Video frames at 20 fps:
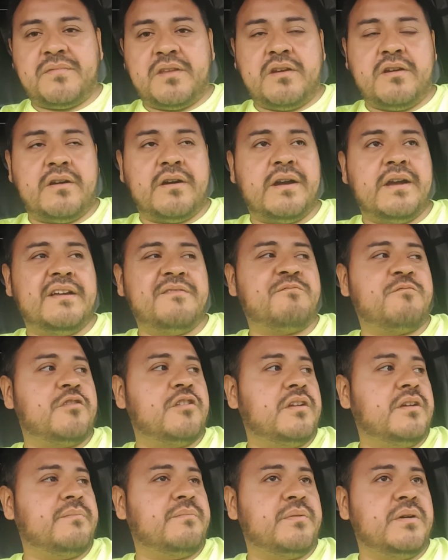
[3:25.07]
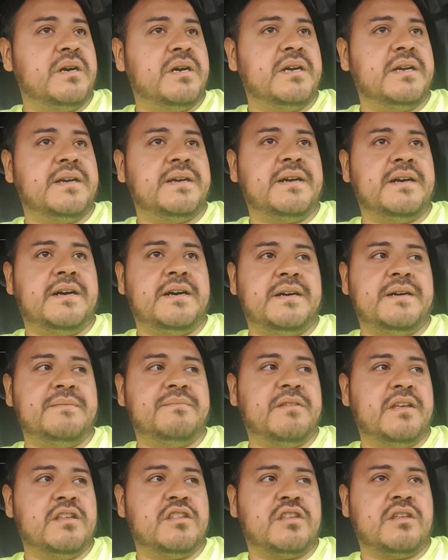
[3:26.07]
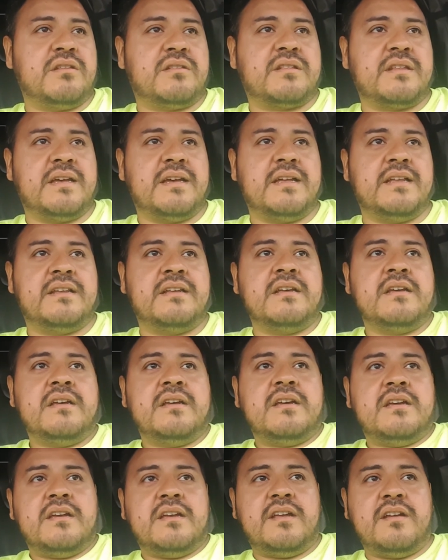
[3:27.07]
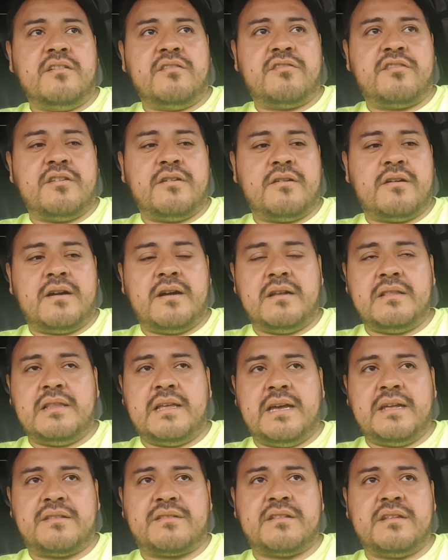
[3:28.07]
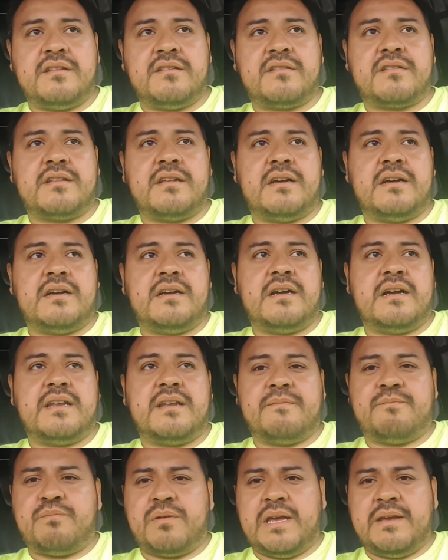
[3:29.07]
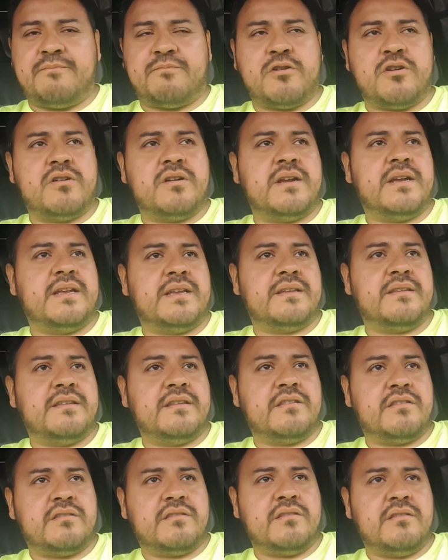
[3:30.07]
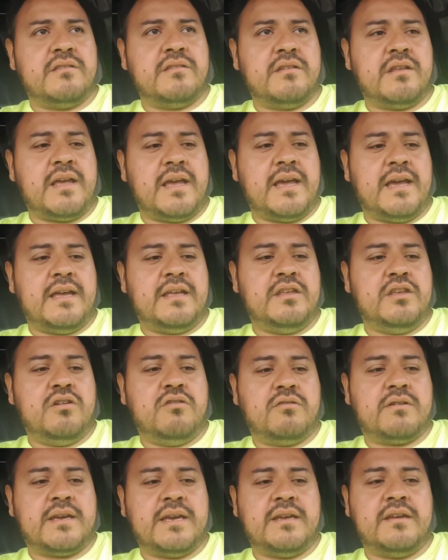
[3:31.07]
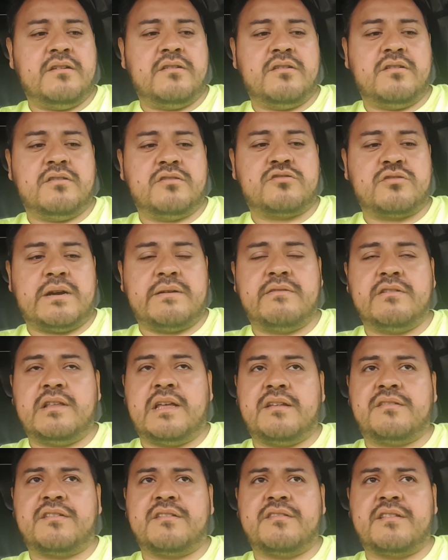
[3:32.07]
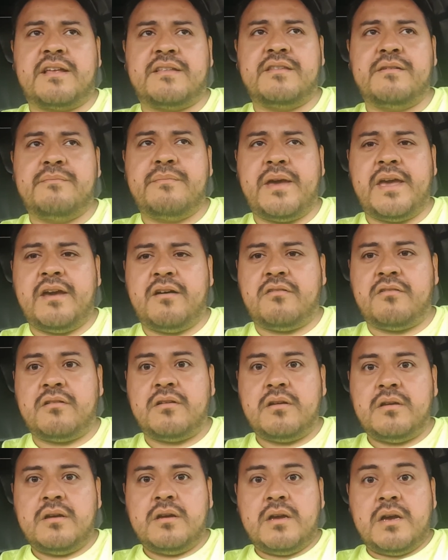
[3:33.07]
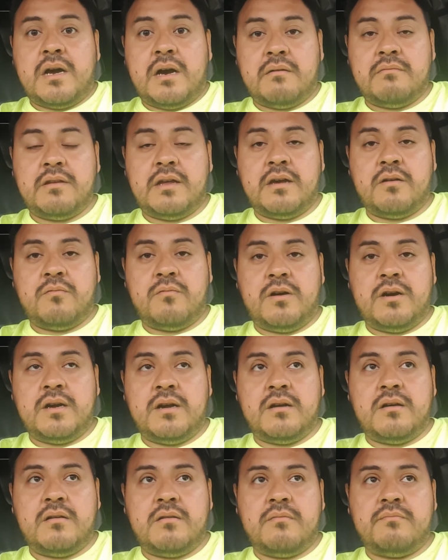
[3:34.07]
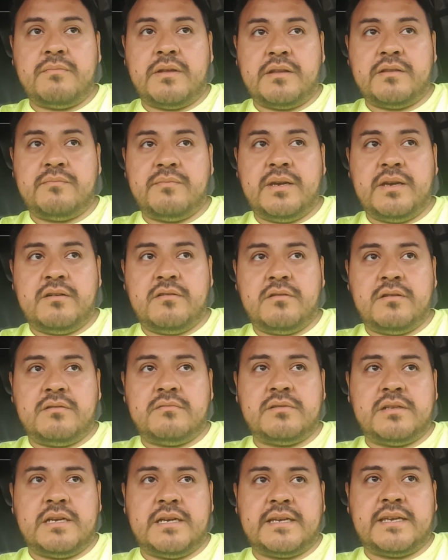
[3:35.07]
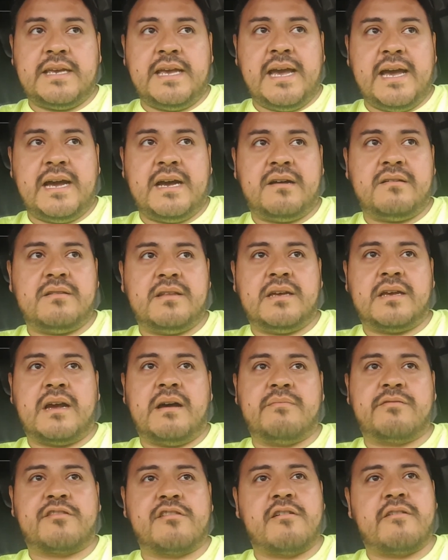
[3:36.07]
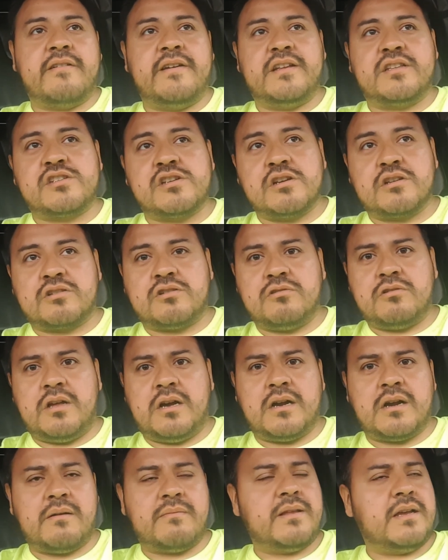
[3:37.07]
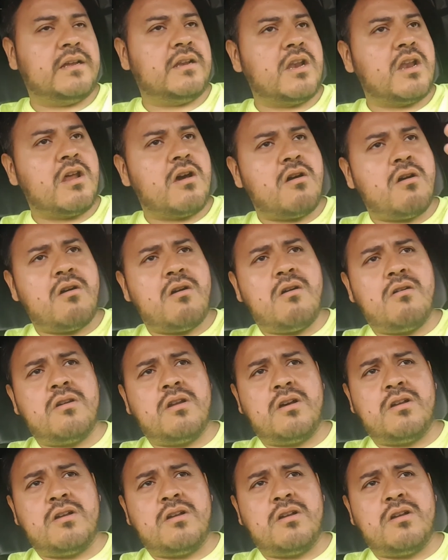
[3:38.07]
Alright, but then she said, here's your license on a paper, and you'll get your driver license on the mail. I'm like, what? I'm on the mail? Like, yeah. I'm like, I'm sorry it took too long. I'm like, no.